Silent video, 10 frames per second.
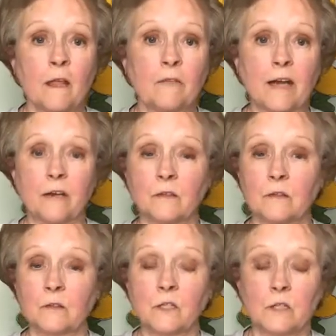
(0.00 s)
That
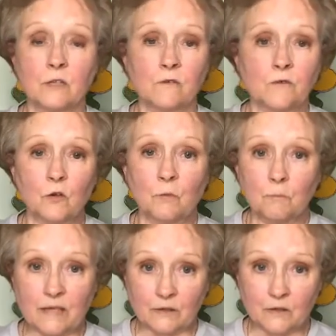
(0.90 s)
includes two full
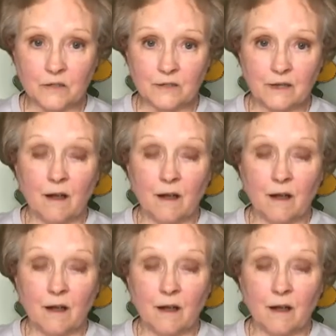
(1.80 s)
meals